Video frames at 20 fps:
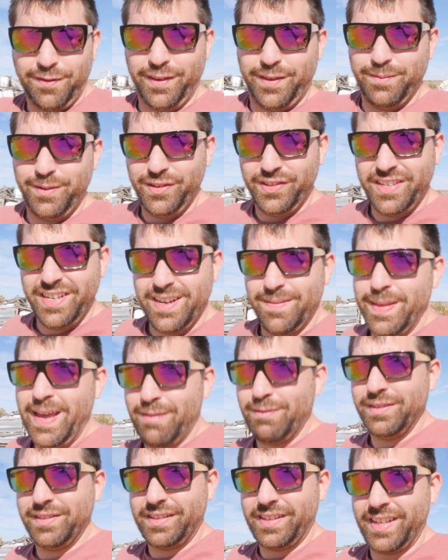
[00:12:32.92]
for the museum.
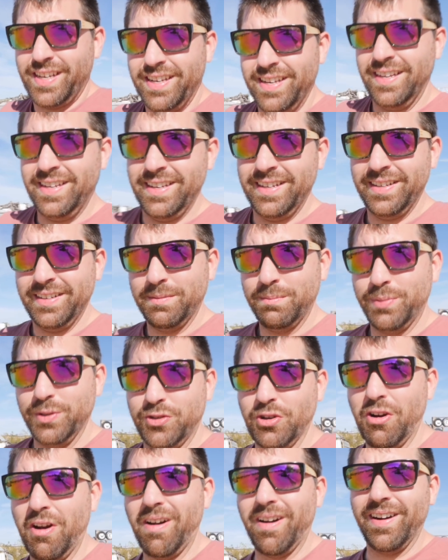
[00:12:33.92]
That was
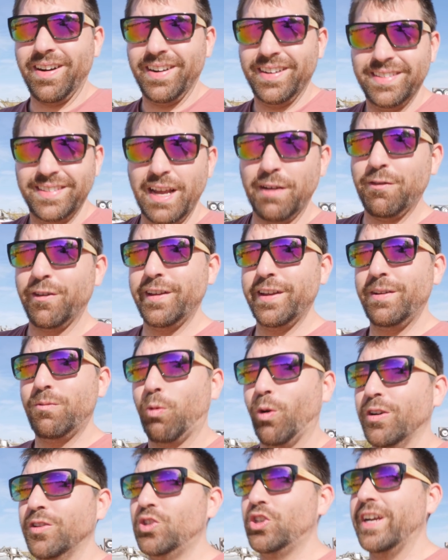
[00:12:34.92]
bizarre. Definitely
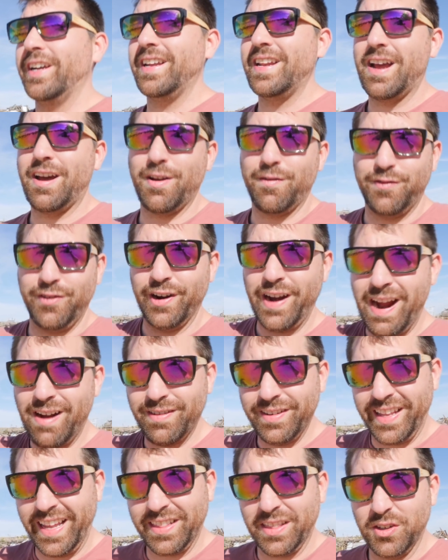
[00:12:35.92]
worth checking out if you're
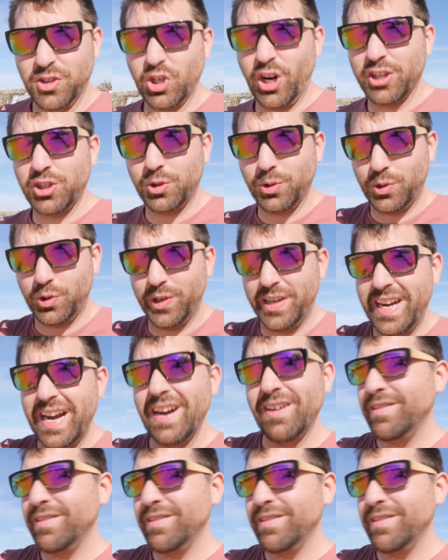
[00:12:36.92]
out in like the Joshua Tree